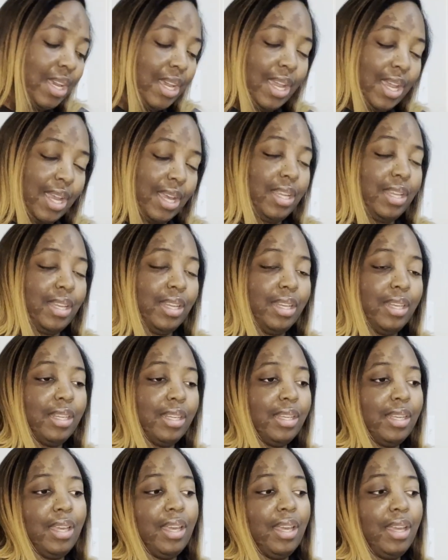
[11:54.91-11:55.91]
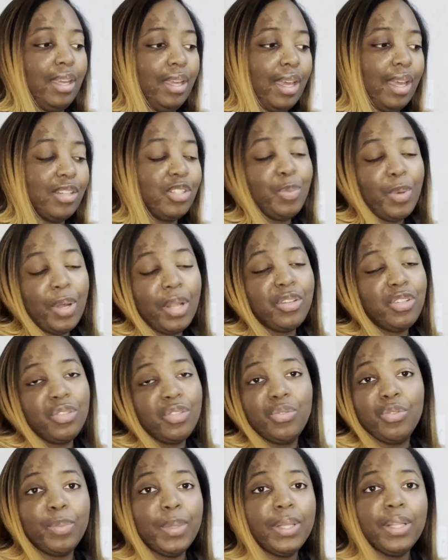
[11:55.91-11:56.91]
and I should probably just do
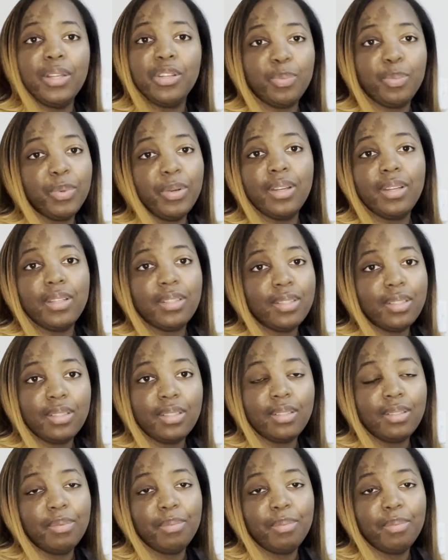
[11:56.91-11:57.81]
it on my lunch break to